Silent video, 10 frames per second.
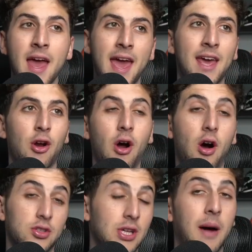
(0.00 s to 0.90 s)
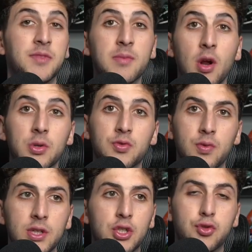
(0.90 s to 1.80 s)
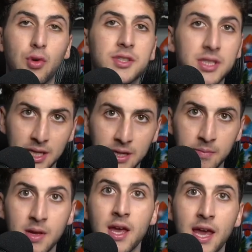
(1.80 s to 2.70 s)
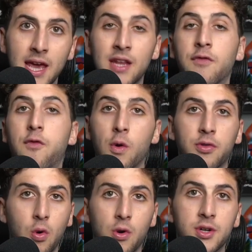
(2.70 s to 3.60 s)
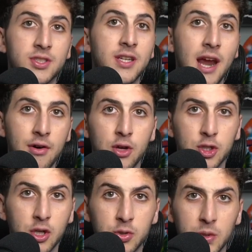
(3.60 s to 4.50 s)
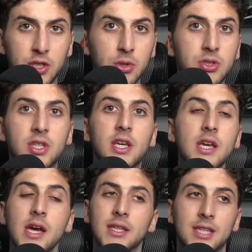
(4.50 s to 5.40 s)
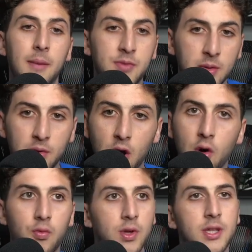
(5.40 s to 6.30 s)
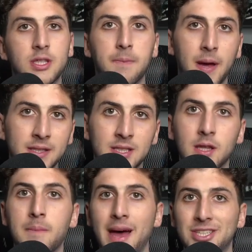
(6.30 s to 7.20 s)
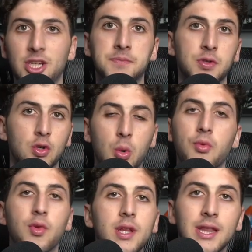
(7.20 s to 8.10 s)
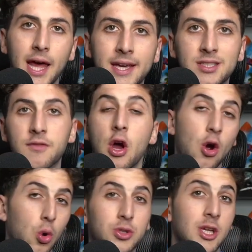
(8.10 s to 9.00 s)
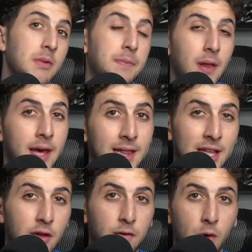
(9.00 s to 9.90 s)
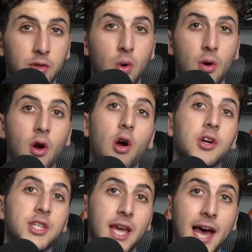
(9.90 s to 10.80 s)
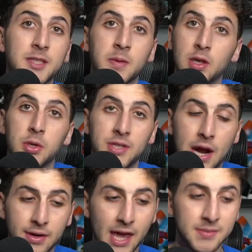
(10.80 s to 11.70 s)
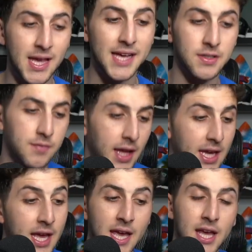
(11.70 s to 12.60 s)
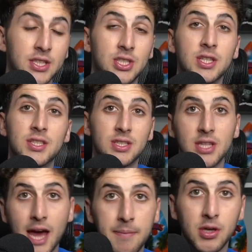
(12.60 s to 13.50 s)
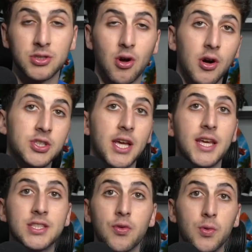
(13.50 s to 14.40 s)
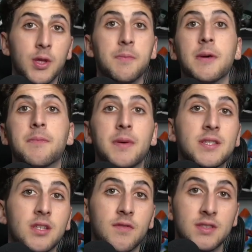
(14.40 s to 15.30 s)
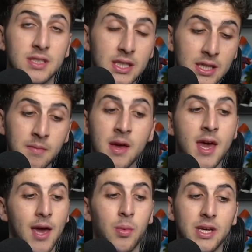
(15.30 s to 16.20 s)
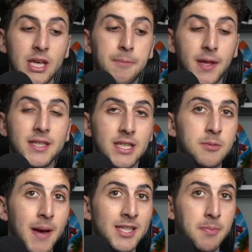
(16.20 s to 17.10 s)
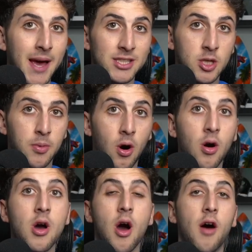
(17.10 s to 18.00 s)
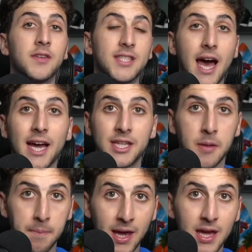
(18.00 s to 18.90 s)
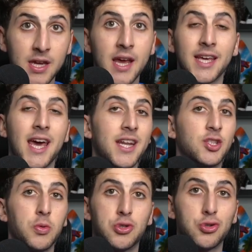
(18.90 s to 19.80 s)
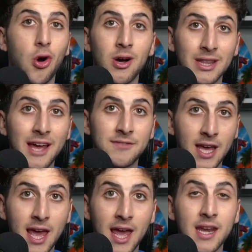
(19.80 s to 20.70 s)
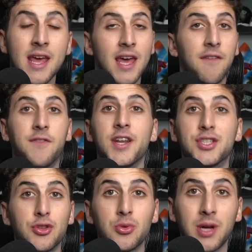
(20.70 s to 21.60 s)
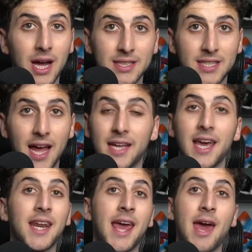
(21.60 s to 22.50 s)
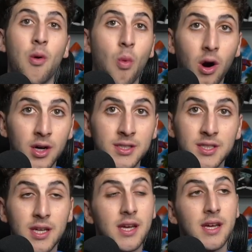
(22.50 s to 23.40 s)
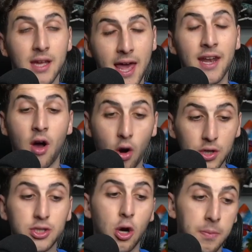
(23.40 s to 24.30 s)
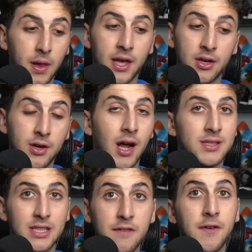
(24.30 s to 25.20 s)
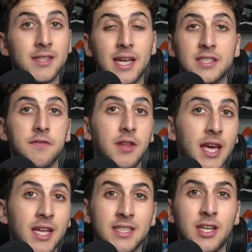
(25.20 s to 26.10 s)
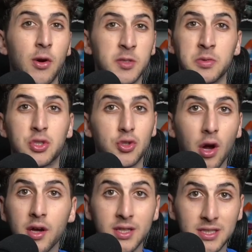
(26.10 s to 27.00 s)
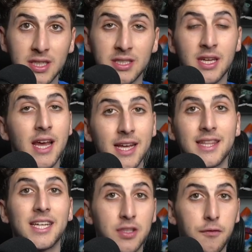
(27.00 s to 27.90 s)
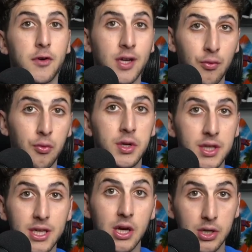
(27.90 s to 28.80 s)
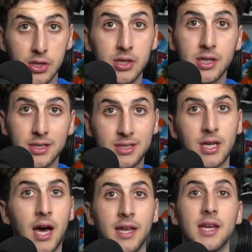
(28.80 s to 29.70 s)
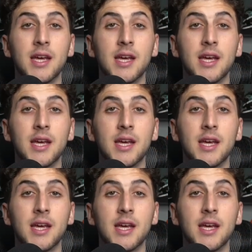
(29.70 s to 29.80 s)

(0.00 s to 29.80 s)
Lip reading: And Tom Thibodeau is really trusting him in fourth quarter scenarios because we do see Tom Thibodeau really depends on the matchups and who he really likes of who's going to be playing late in the fourth quarter. RJ has been closing out games as of late, and it's good to see that because RJ is a really big piece of this team, and when he plays his best basketball of attacking the paint, getting to his strong left hand, and finishing through contact, getting and ones, and also playing good on defense as of late because I know he's been struggling this season, that's a freaking really good sign.